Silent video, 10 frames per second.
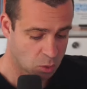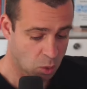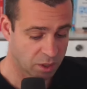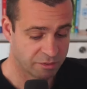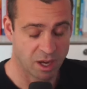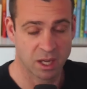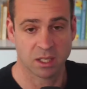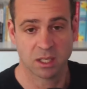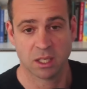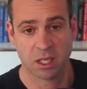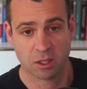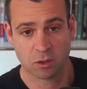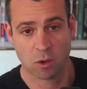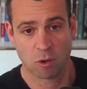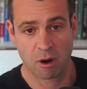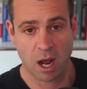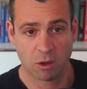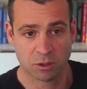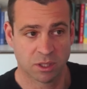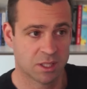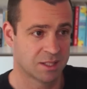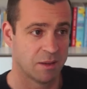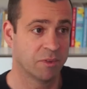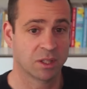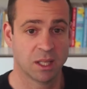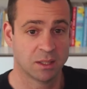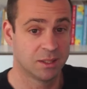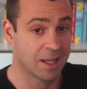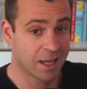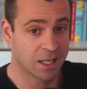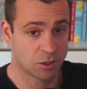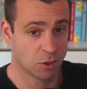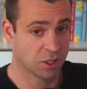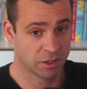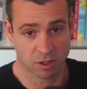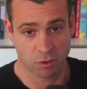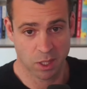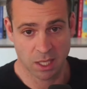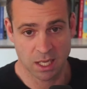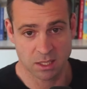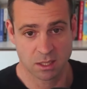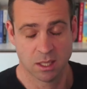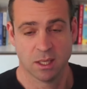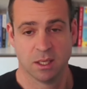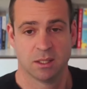Qualify in or out is something that they don't even realize.